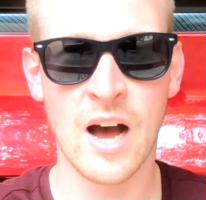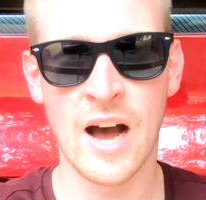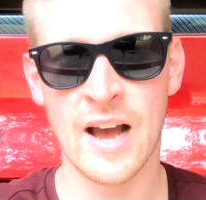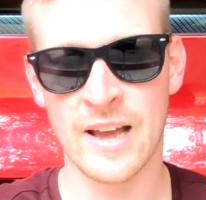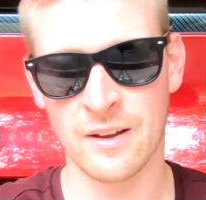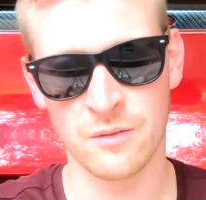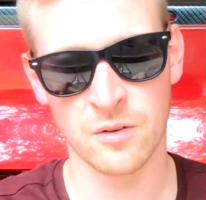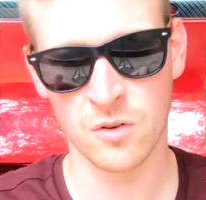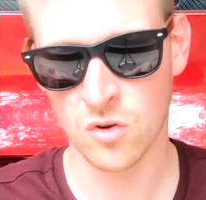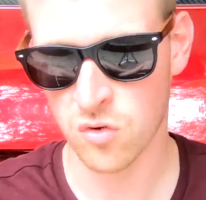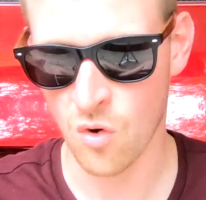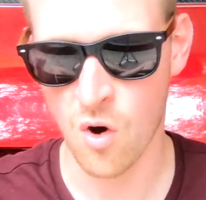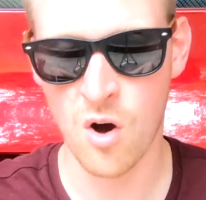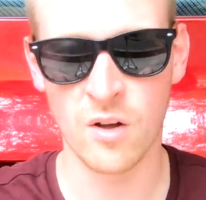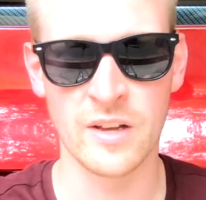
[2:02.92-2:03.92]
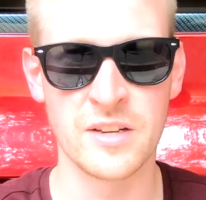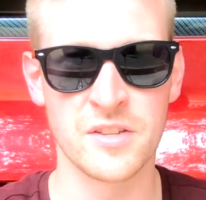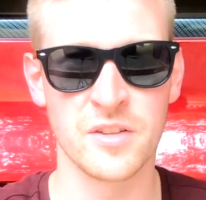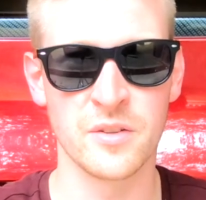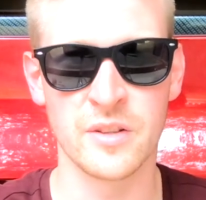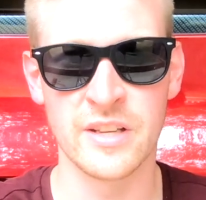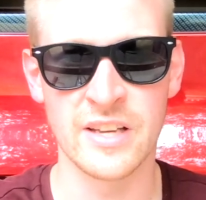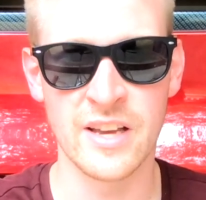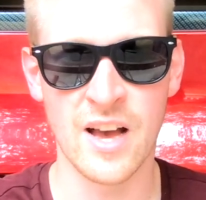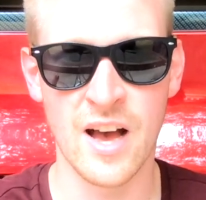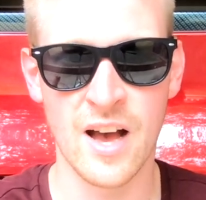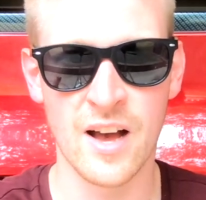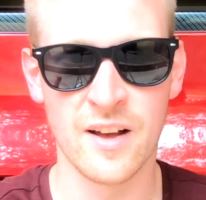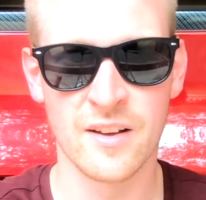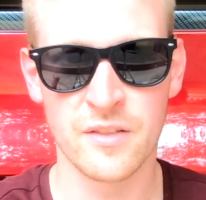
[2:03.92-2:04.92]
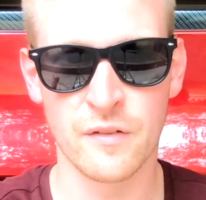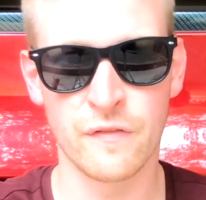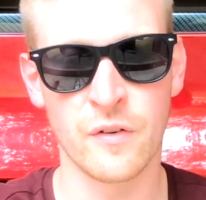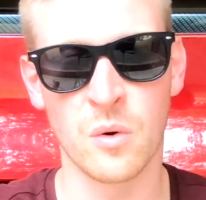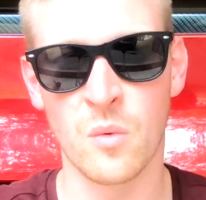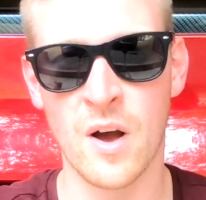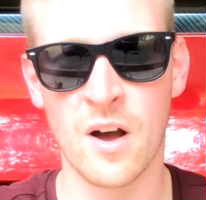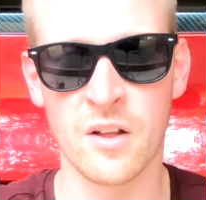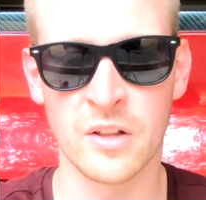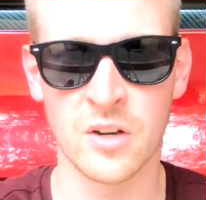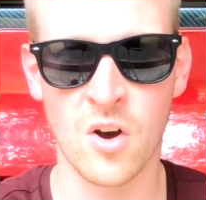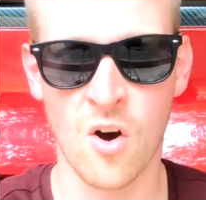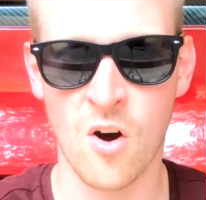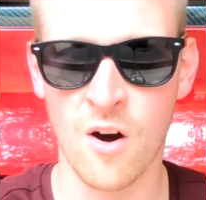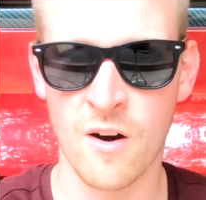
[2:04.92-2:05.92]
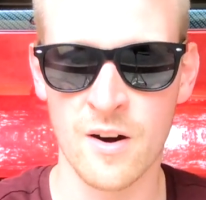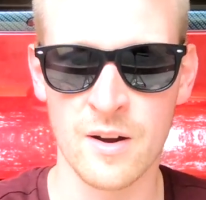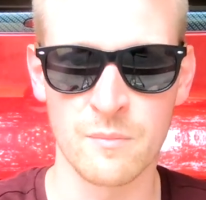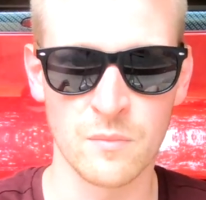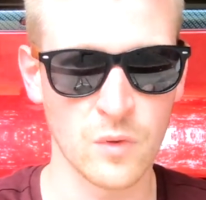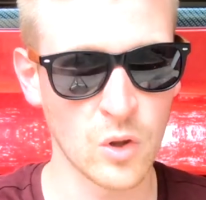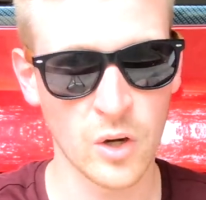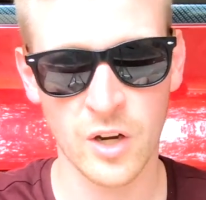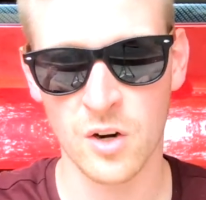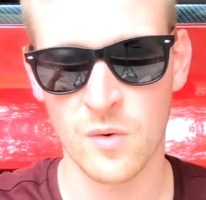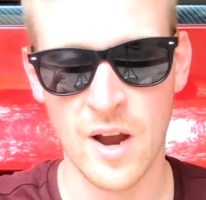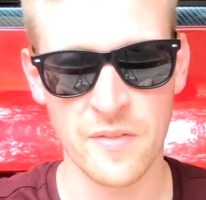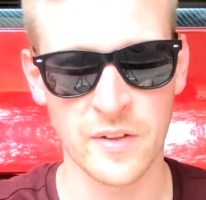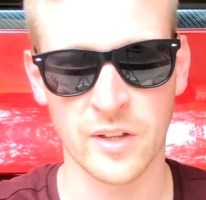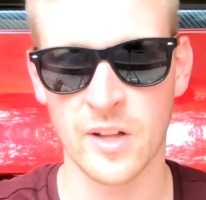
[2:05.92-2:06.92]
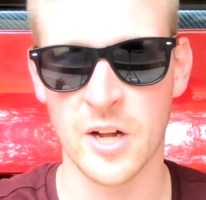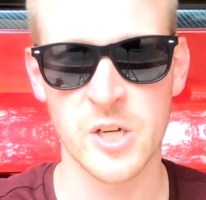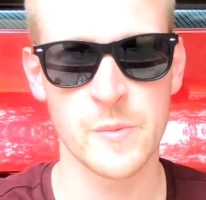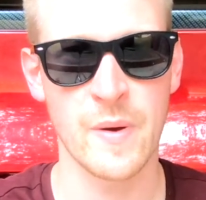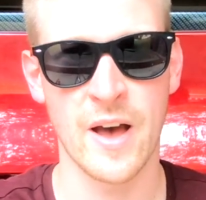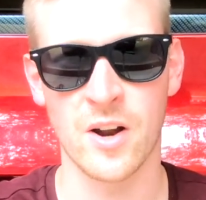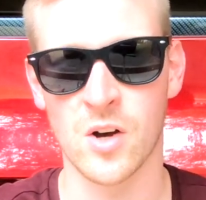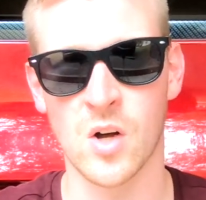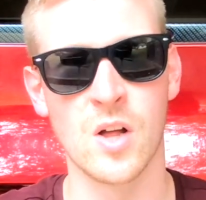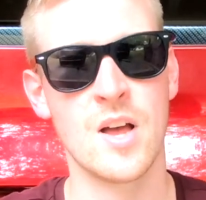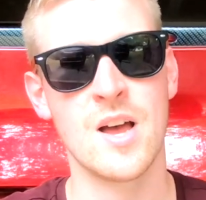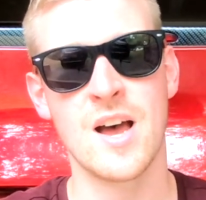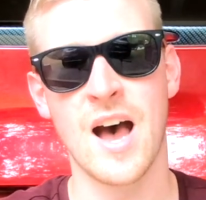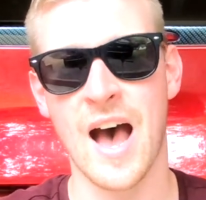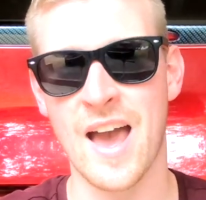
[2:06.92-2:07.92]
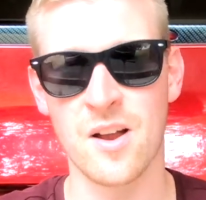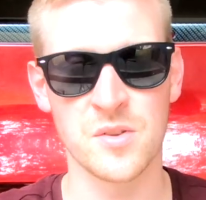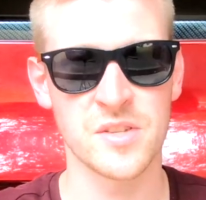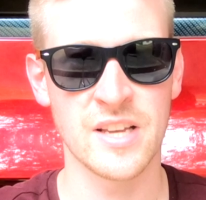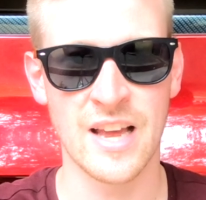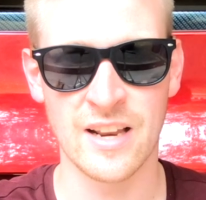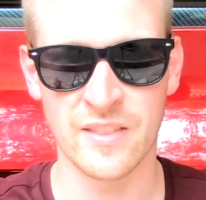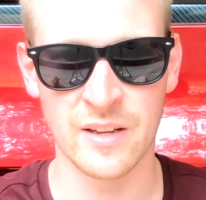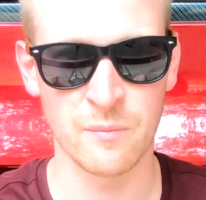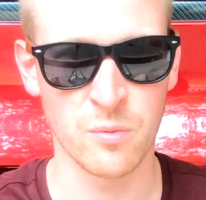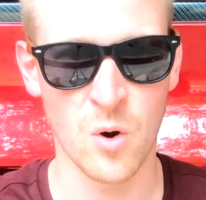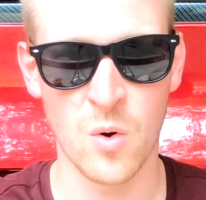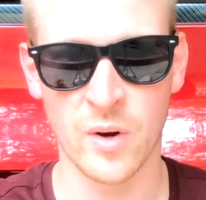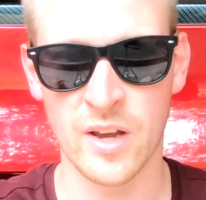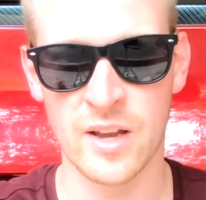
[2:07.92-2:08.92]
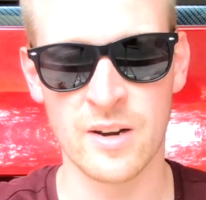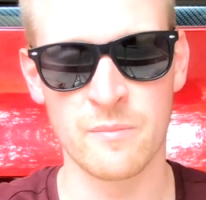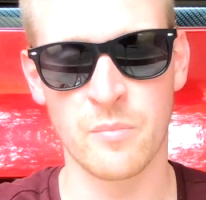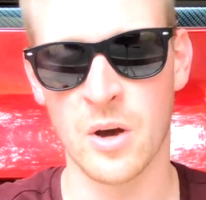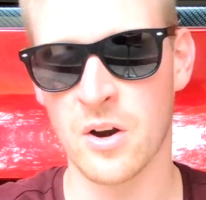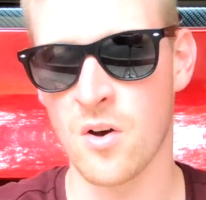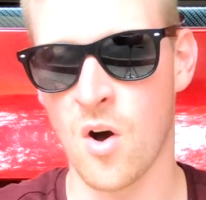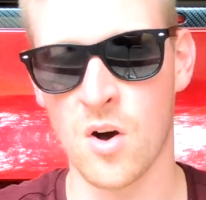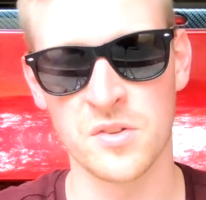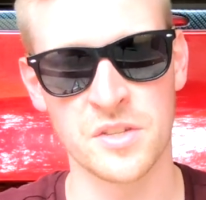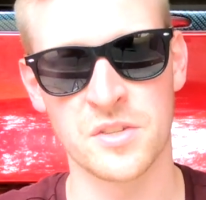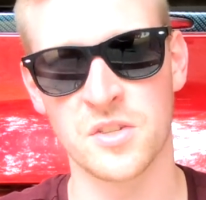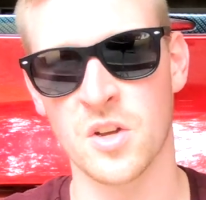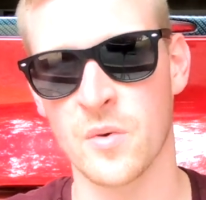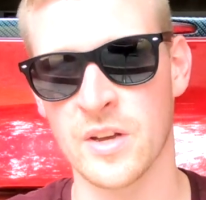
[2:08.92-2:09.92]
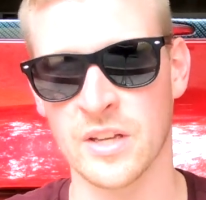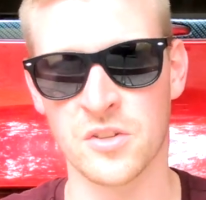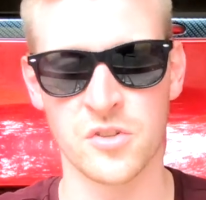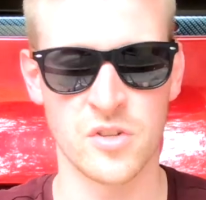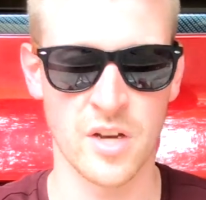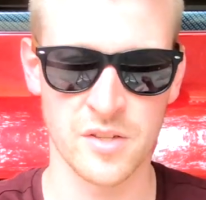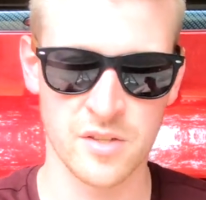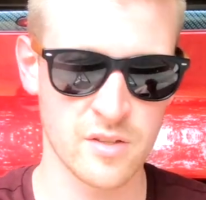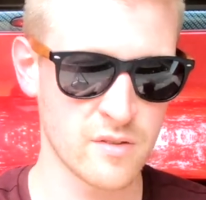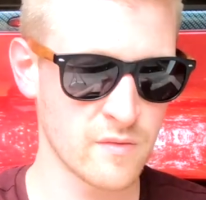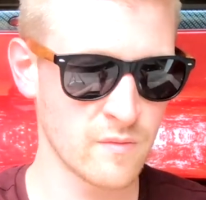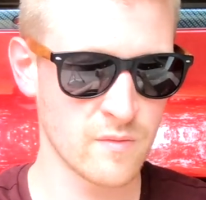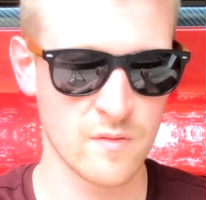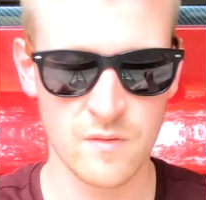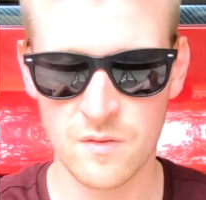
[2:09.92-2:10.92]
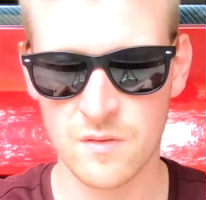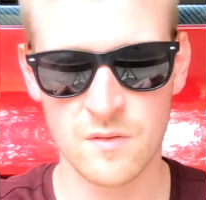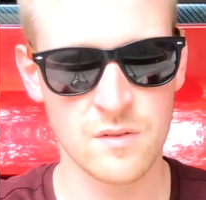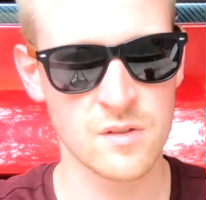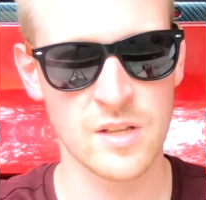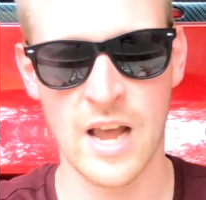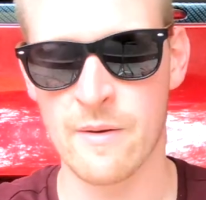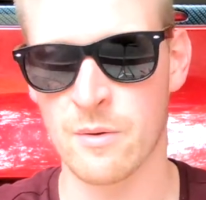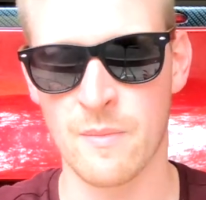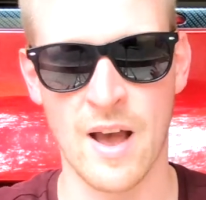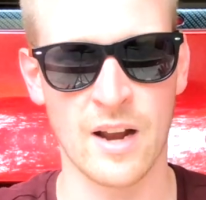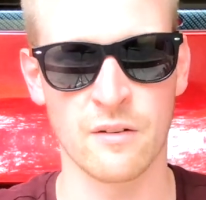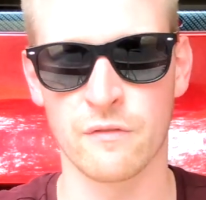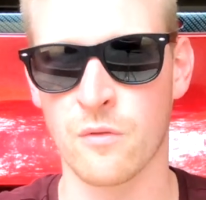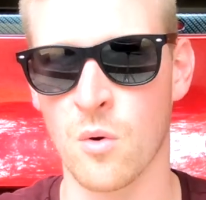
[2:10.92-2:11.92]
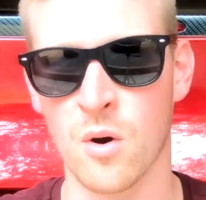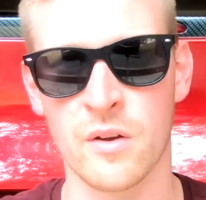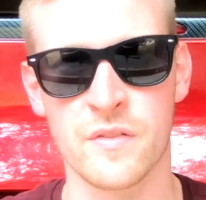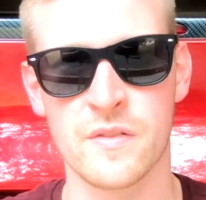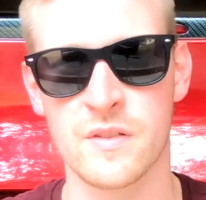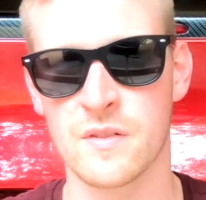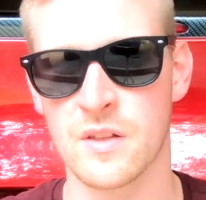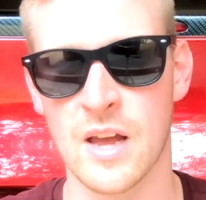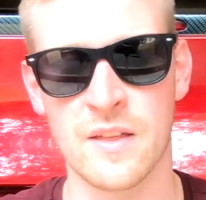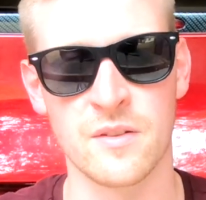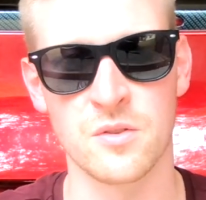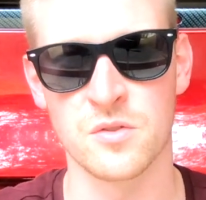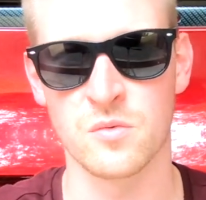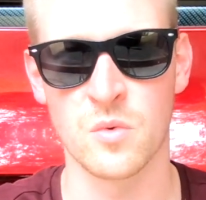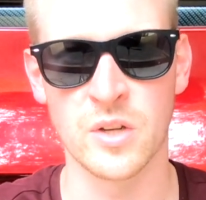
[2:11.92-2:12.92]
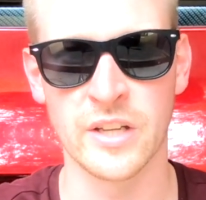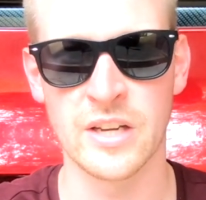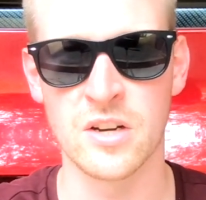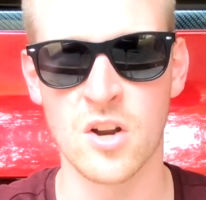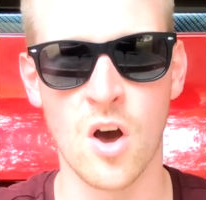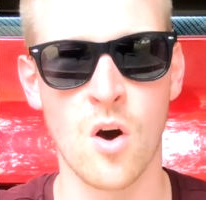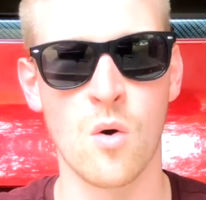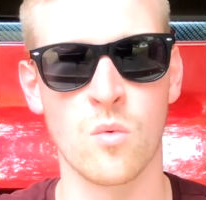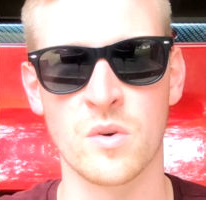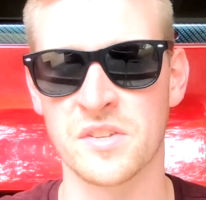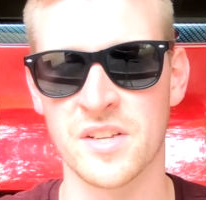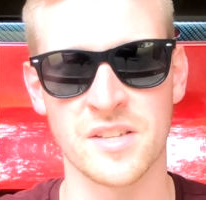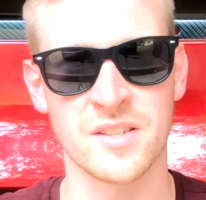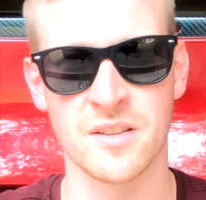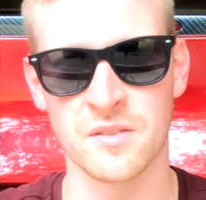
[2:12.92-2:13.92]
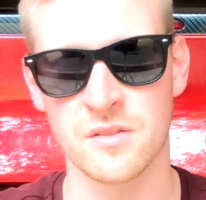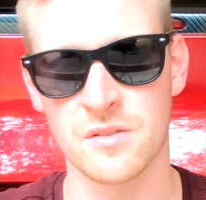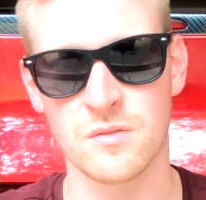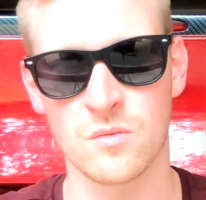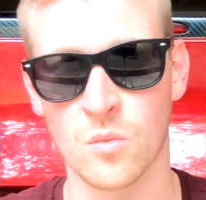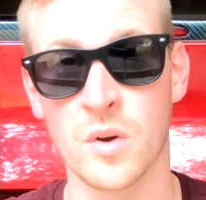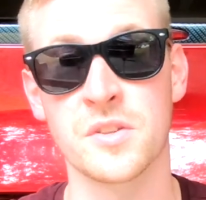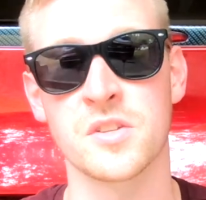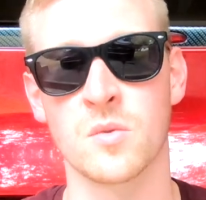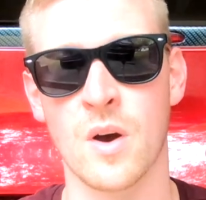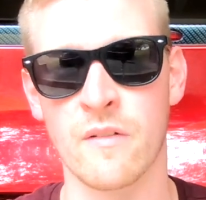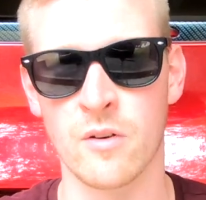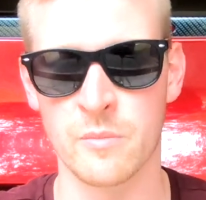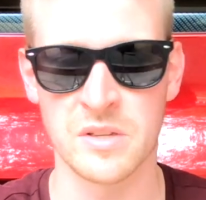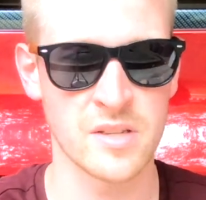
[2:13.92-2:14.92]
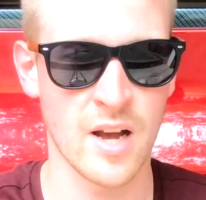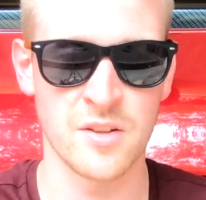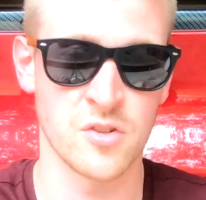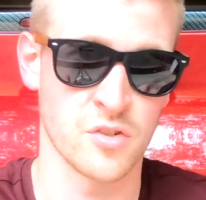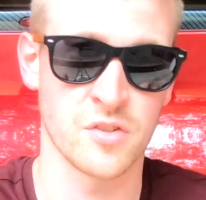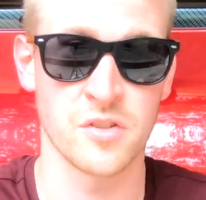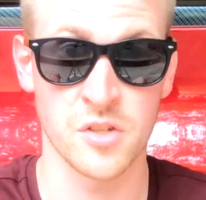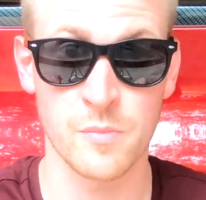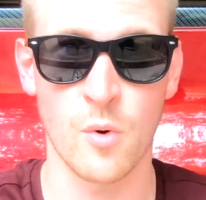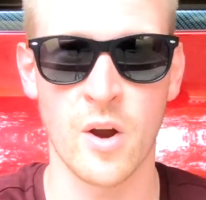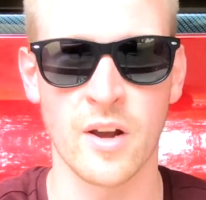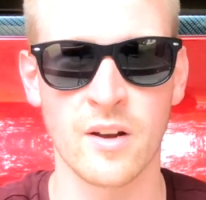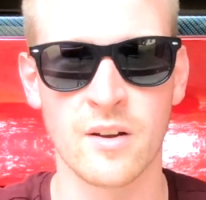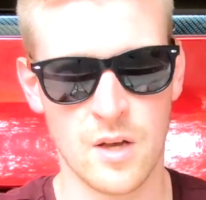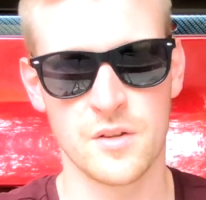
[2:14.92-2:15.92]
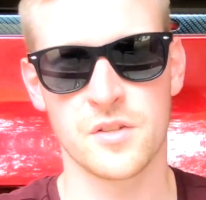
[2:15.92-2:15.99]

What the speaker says: I crawl into the footwell of the car. I'm looking around the clutch pedal. I don't see anything broken, but all it's doing is just slamming back and forth, and there's really no resistance whatsoever besides just the spring.